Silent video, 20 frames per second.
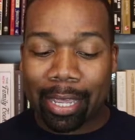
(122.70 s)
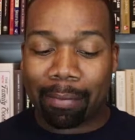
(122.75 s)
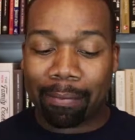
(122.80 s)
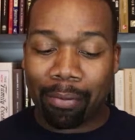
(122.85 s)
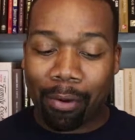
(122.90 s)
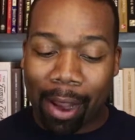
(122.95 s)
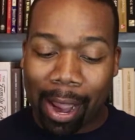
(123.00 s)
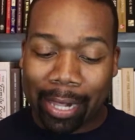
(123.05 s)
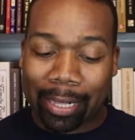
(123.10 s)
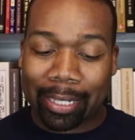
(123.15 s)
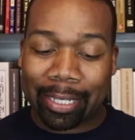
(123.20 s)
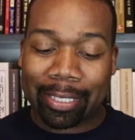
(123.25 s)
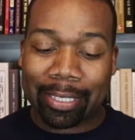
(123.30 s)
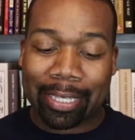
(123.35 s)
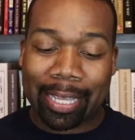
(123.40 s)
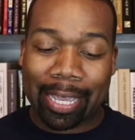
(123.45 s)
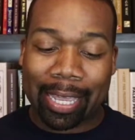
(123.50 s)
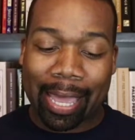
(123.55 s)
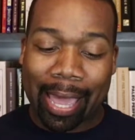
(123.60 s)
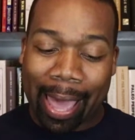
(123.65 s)
and practice,
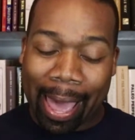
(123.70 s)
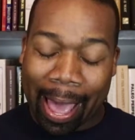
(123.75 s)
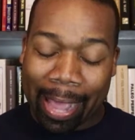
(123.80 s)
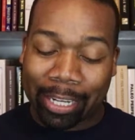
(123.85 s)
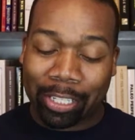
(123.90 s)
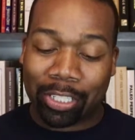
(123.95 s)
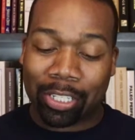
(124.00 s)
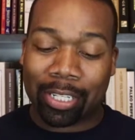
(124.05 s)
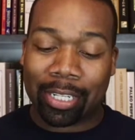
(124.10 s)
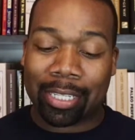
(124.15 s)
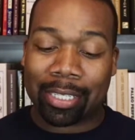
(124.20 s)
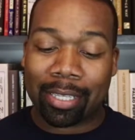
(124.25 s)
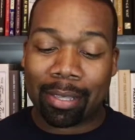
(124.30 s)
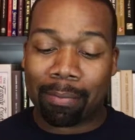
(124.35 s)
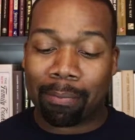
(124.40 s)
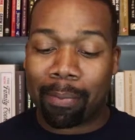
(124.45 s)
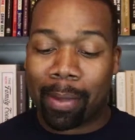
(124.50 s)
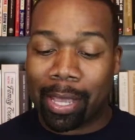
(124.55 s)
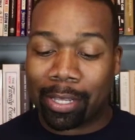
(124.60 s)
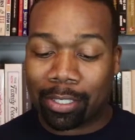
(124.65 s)
take action is the
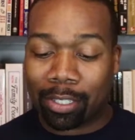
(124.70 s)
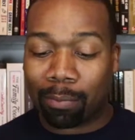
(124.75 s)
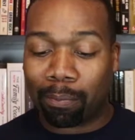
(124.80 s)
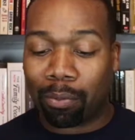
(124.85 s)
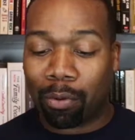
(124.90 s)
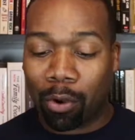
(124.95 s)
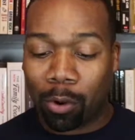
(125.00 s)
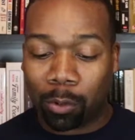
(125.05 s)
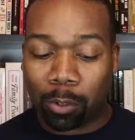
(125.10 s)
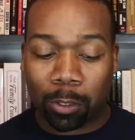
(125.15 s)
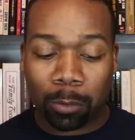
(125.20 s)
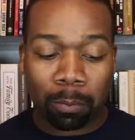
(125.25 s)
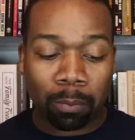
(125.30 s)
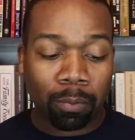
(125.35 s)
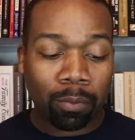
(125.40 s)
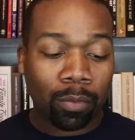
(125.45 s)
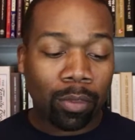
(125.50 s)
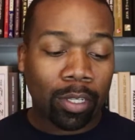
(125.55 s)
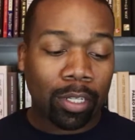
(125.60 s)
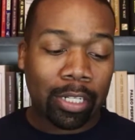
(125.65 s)
best approach.
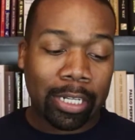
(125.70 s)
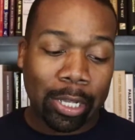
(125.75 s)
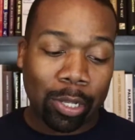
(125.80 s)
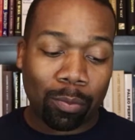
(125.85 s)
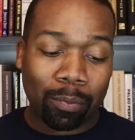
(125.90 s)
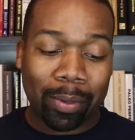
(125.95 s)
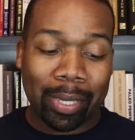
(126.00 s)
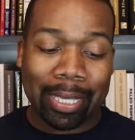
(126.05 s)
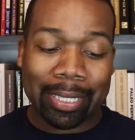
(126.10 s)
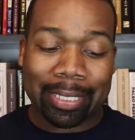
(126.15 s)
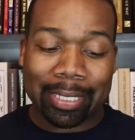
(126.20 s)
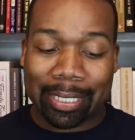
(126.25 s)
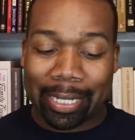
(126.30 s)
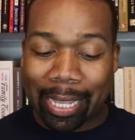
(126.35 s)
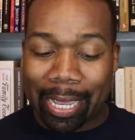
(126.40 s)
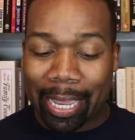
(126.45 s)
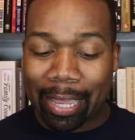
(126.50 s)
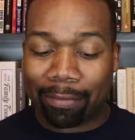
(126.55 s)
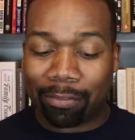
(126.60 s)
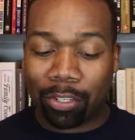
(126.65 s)
Don't be a
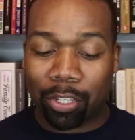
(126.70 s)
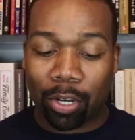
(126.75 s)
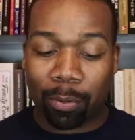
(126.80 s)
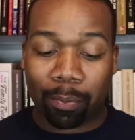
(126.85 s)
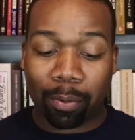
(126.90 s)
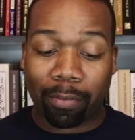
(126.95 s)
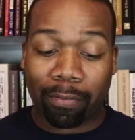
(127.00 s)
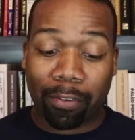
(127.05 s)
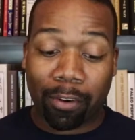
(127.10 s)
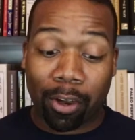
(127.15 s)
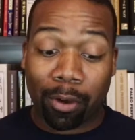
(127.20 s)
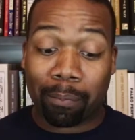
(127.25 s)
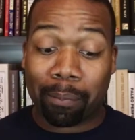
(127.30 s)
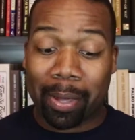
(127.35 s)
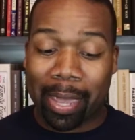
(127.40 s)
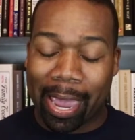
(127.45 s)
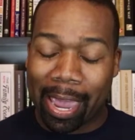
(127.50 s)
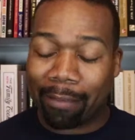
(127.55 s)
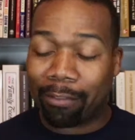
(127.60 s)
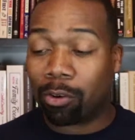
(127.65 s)
slave to your preferred
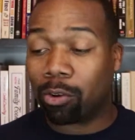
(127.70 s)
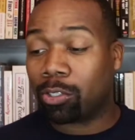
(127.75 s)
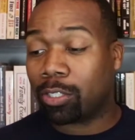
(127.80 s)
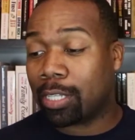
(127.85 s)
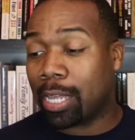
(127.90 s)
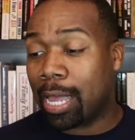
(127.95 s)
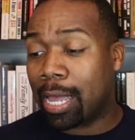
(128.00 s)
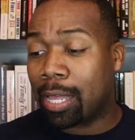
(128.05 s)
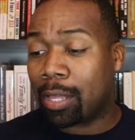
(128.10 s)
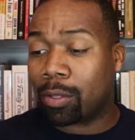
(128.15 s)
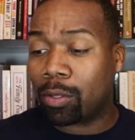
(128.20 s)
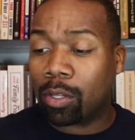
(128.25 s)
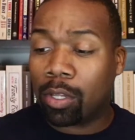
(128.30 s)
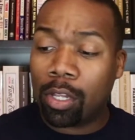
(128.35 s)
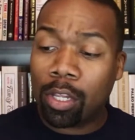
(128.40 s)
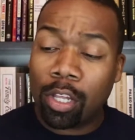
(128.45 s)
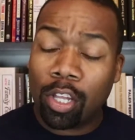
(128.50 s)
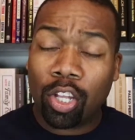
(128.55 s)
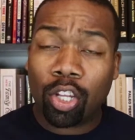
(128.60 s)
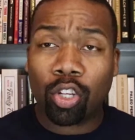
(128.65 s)
behavioral style.
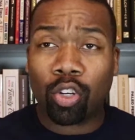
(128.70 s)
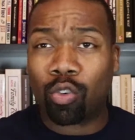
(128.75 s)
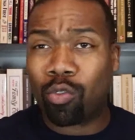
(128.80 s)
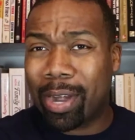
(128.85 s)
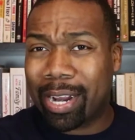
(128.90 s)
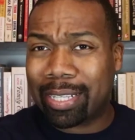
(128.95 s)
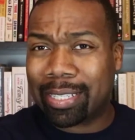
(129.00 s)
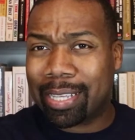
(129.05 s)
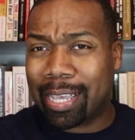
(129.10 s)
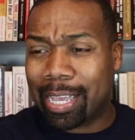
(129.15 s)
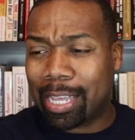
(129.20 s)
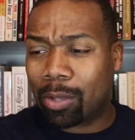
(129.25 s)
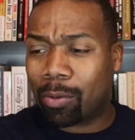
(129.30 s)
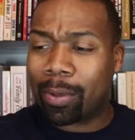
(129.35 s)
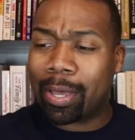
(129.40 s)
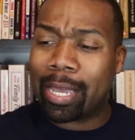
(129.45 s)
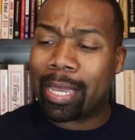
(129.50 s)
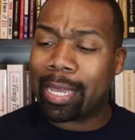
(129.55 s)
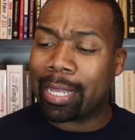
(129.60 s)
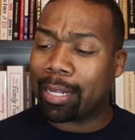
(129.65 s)
Great
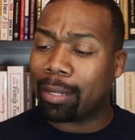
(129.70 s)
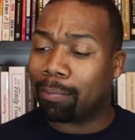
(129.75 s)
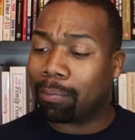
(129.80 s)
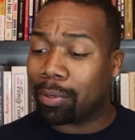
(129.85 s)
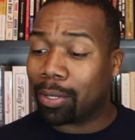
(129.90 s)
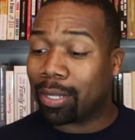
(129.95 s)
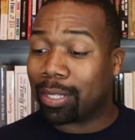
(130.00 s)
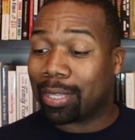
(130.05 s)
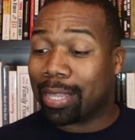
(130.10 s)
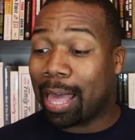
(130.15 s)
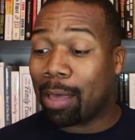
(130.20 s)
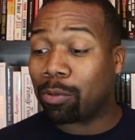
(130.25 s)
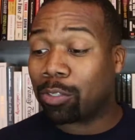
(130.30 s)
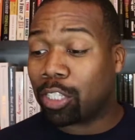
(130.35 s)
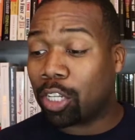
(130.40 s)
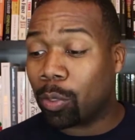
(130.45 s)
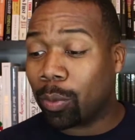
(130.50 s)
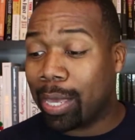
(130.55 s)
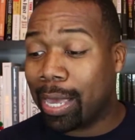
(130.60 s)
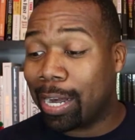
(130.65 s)
takeaway in the book. That
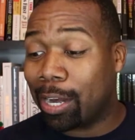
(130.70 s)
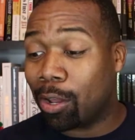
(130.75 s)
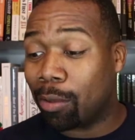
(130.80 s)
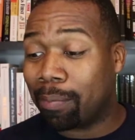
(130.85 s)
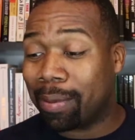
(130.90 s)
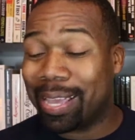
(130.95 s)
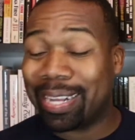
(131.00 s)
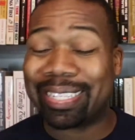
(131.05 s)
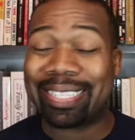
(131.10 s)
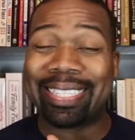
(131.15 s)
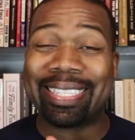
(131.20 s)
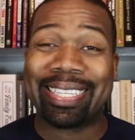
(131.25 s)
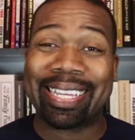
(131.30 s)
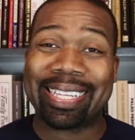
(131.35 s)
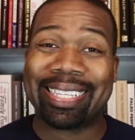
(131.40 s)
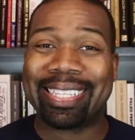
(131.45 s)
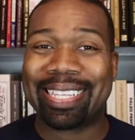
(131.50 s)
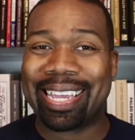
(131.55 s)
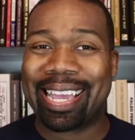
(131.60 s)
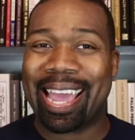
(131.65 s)
was located on page
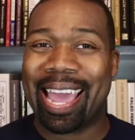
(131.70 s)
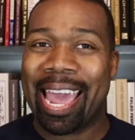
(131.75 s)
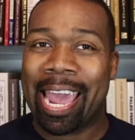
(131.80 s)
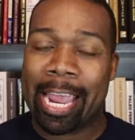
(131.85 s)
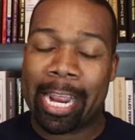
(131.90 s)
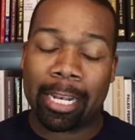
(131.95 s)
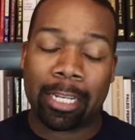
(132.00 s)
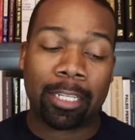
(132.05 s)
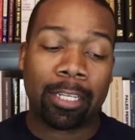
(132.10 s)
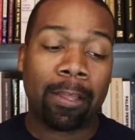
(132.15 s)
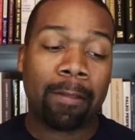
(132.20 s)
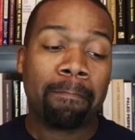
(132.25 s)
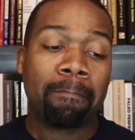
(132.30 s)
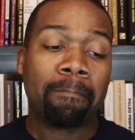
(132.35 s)
68.